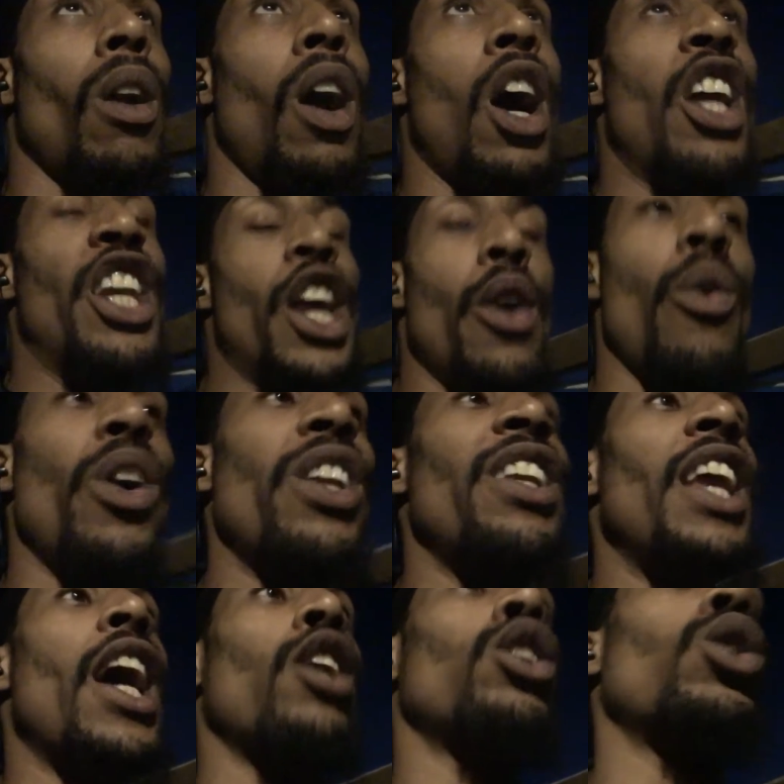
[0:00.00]
narrow it
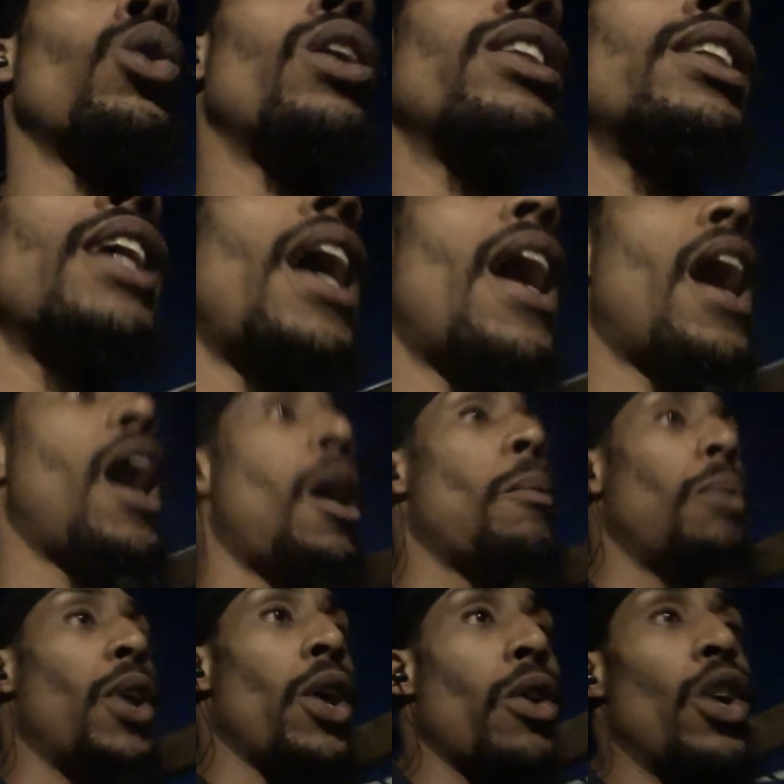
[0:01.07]
down to a time
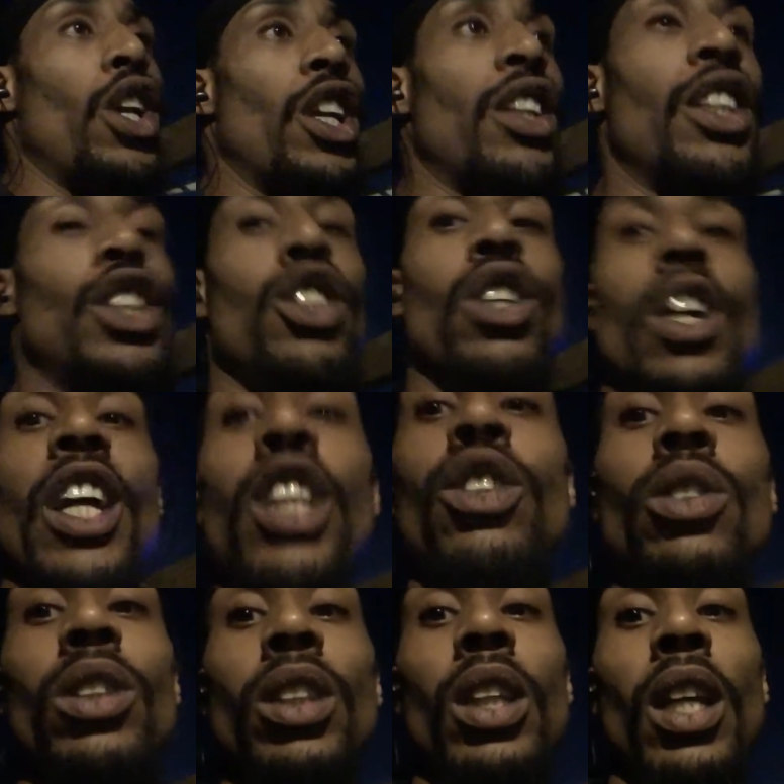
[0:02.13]
period that you're
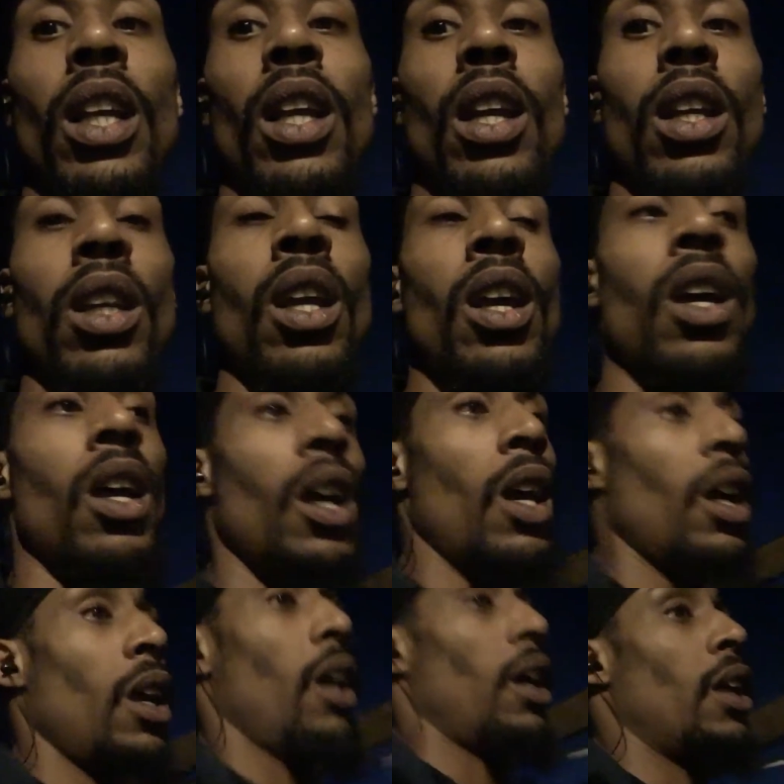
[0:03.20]
interested in,
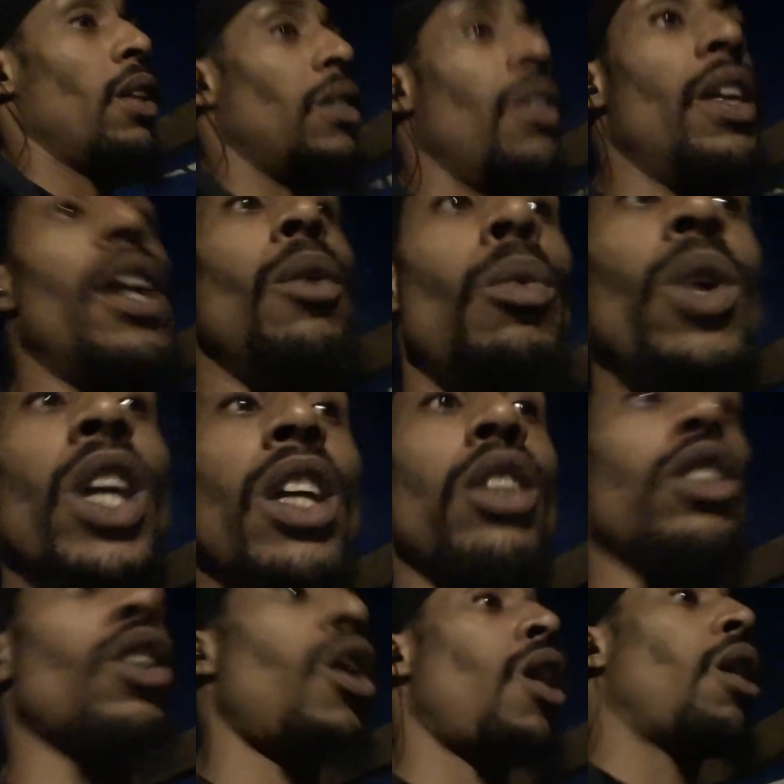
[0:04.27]
and then we can
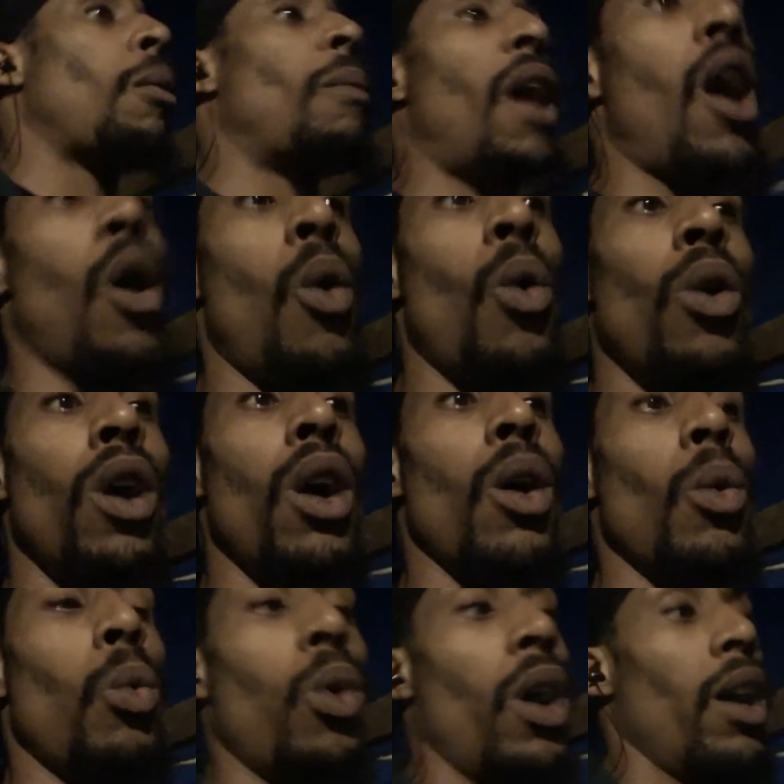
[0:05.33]
talk about
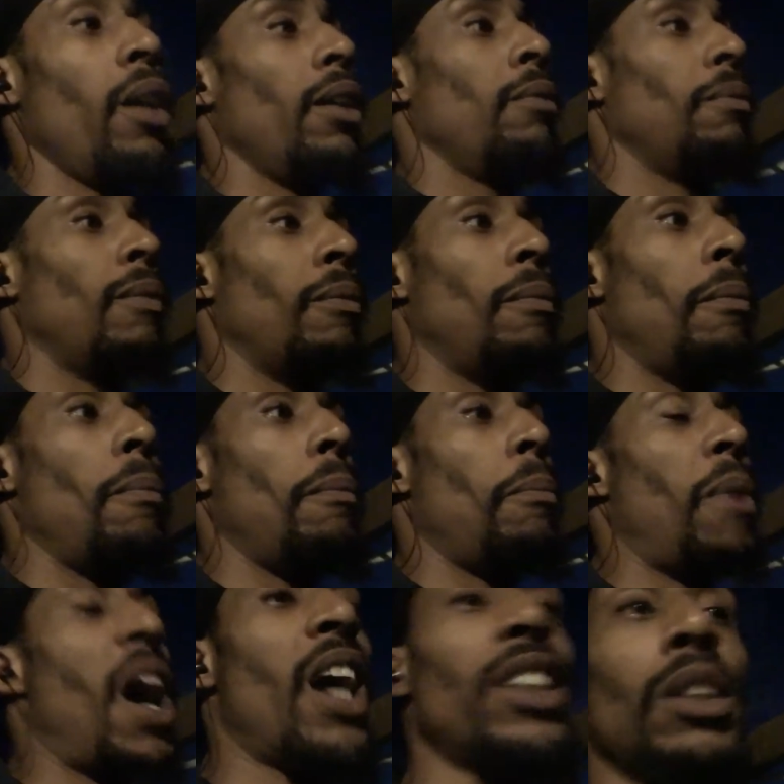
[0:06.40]
what
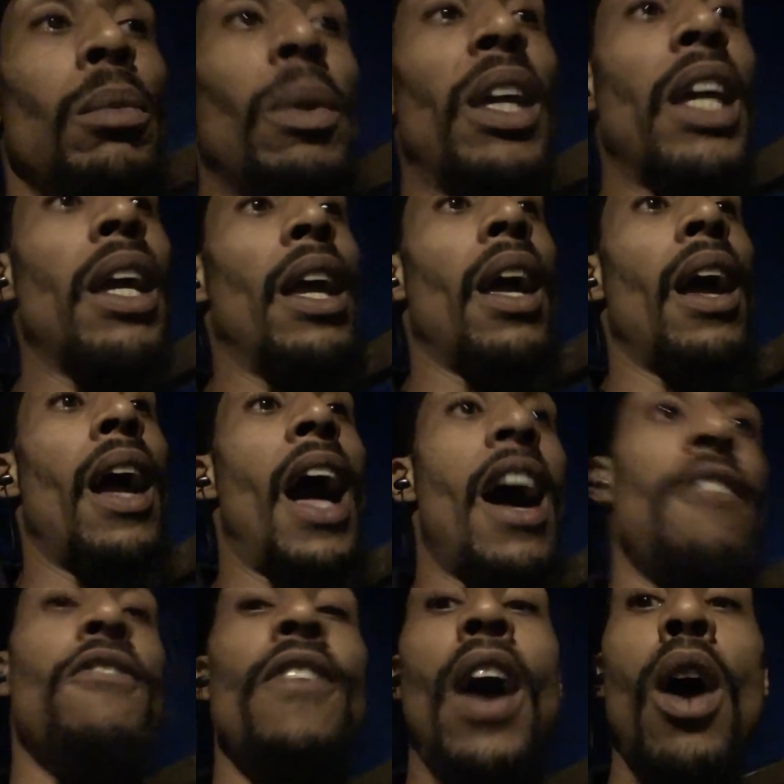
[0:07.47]
possibly
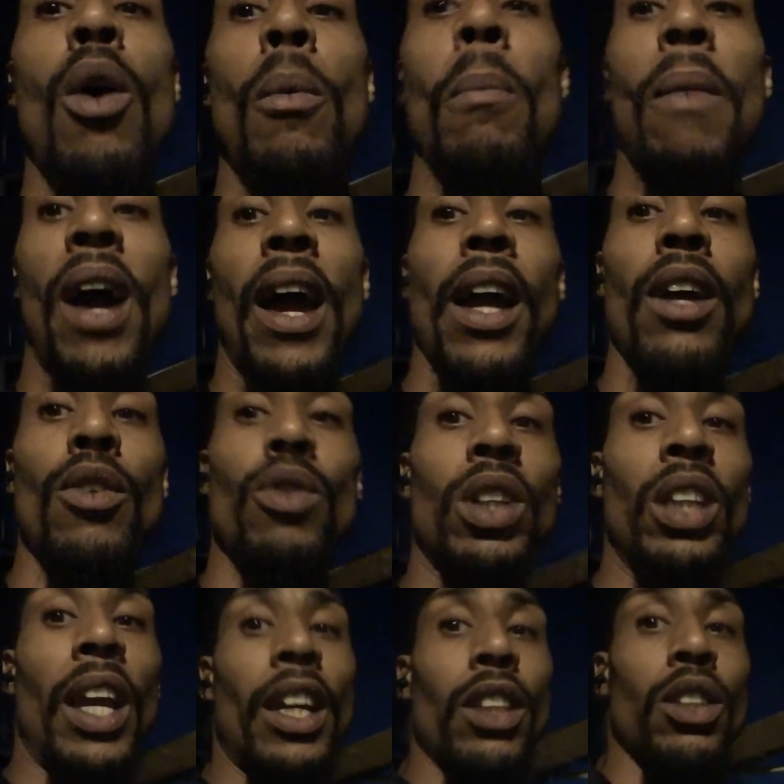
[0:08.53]
I found might
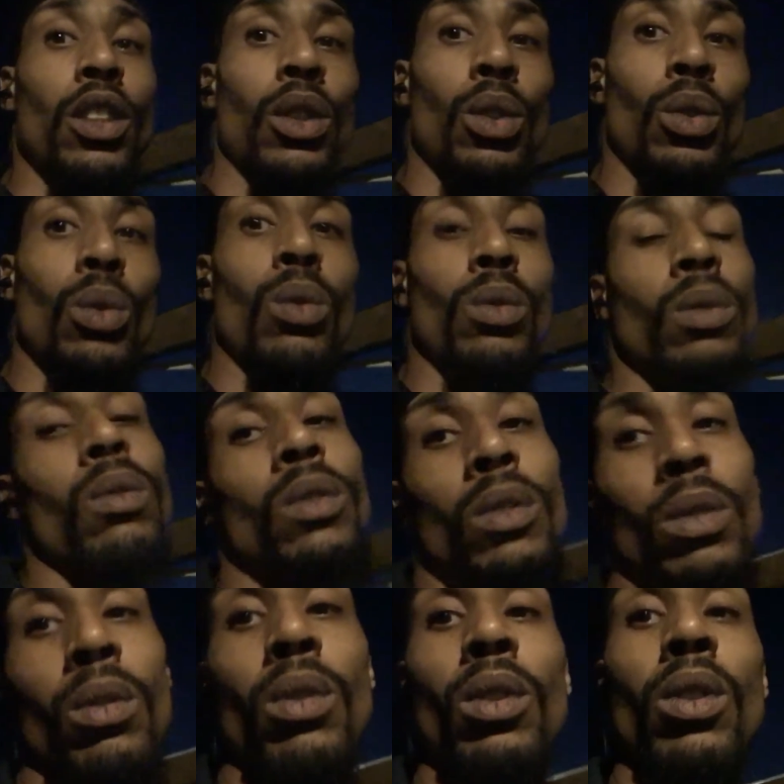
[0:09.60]
relate to
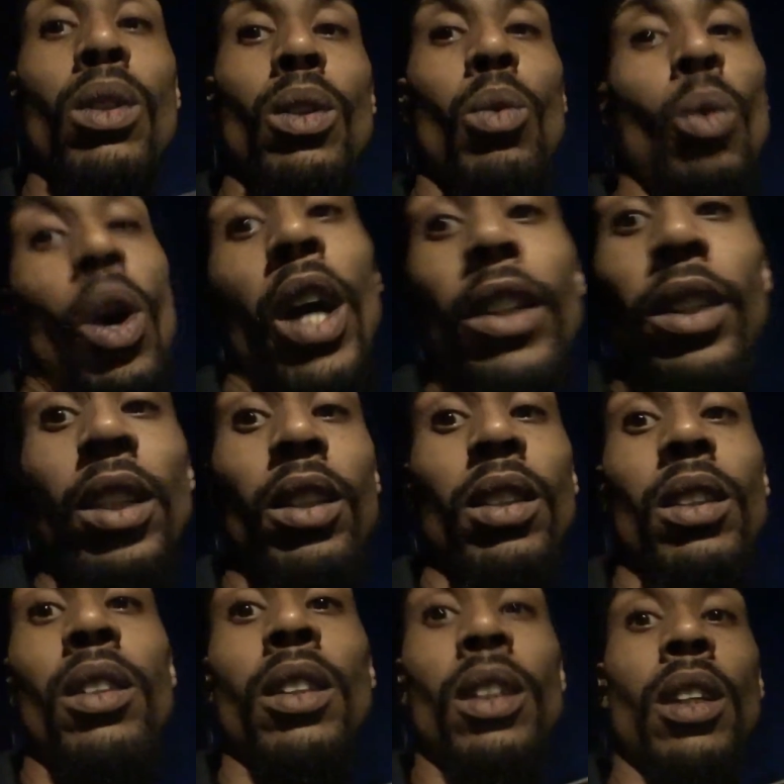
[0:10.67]
what.
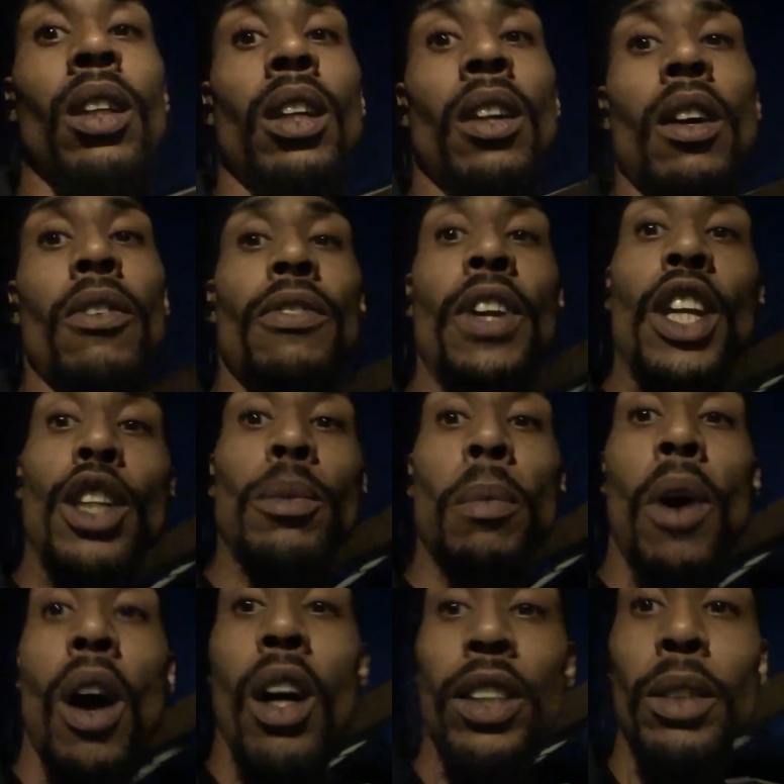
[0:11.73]
Phoenix
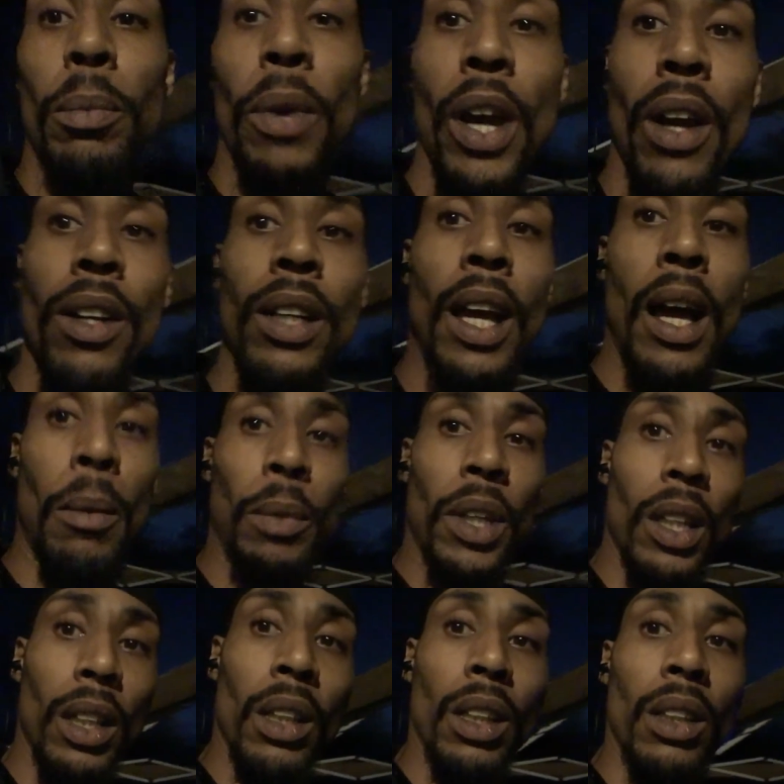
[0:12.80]
Bars, the Paradigm
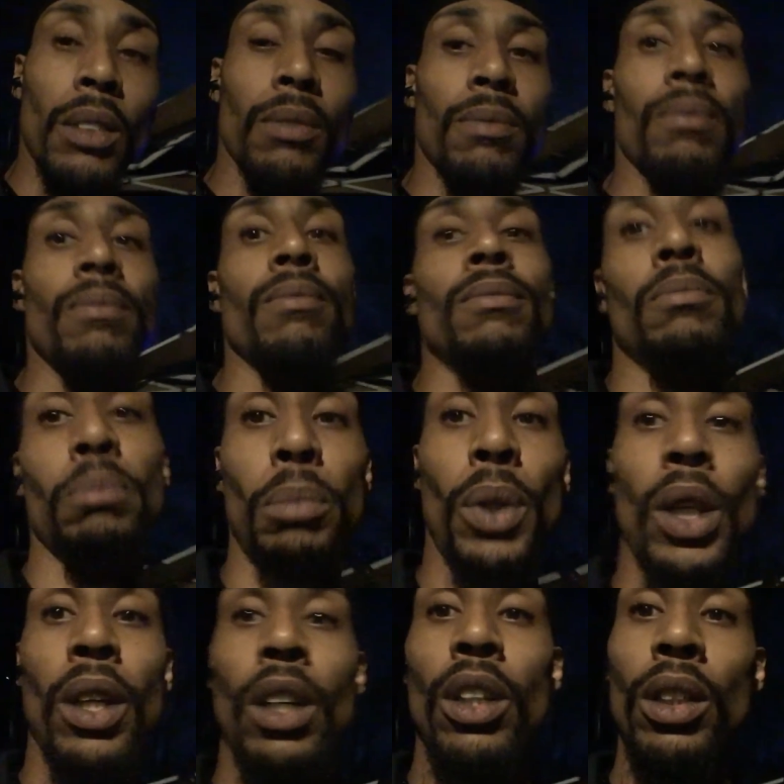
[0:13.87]
Killer.
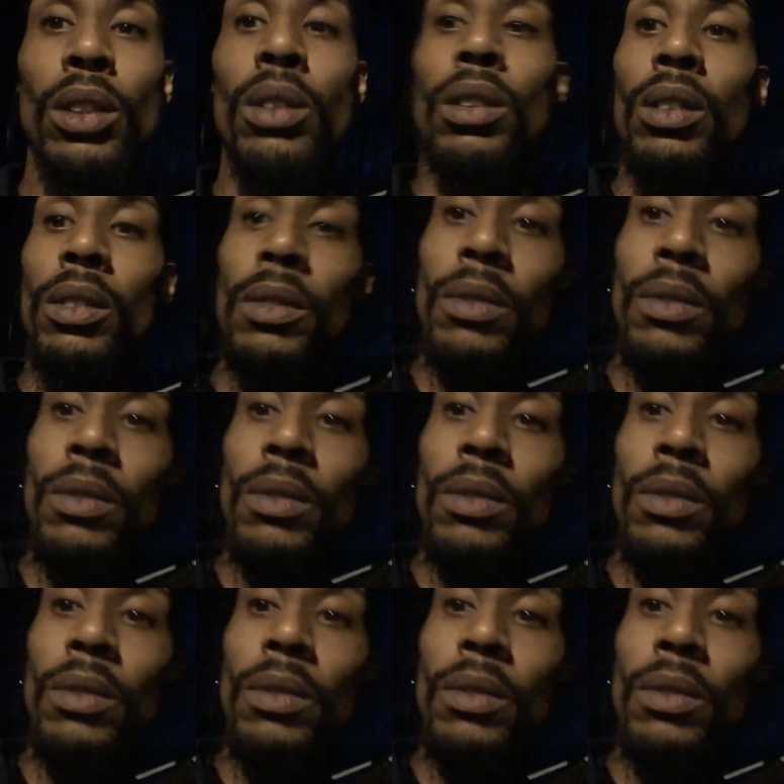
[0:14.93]
Peace.